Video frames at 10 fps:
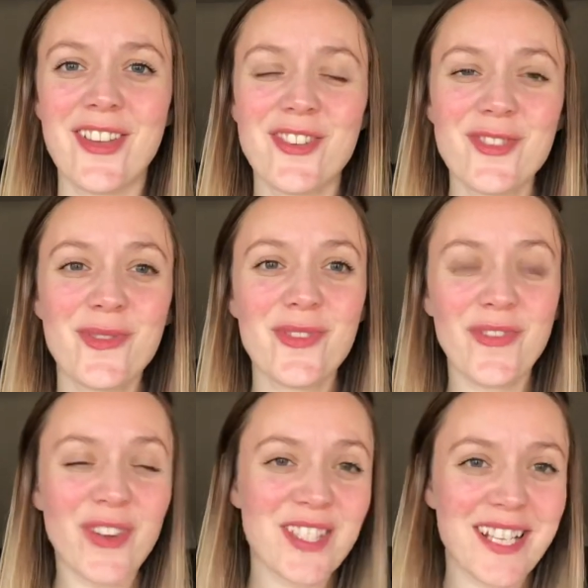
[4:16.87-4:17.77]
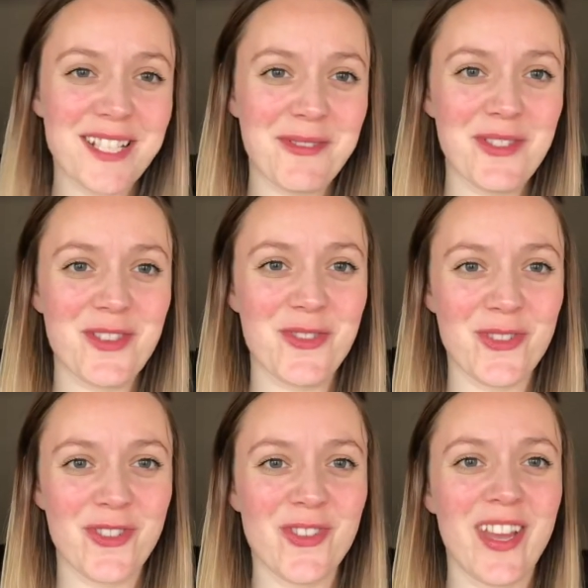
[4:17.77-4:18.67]
So the first things I'm going to show
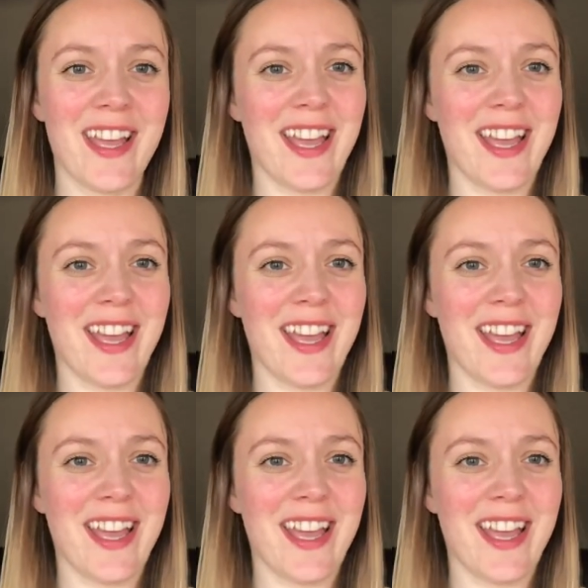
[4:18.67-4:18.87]
you